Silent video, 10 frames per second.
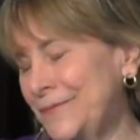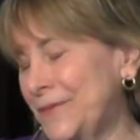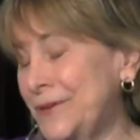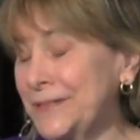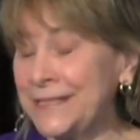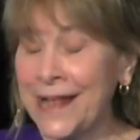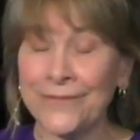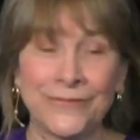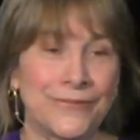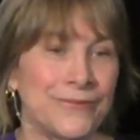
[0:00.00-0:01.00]
for
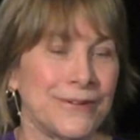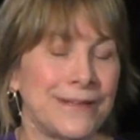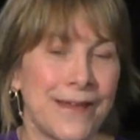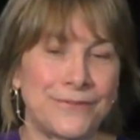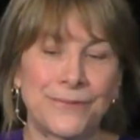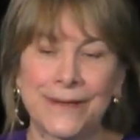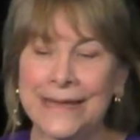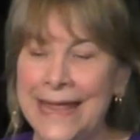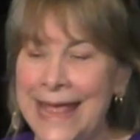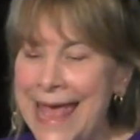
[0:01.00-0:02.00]
yourself, for a loved one.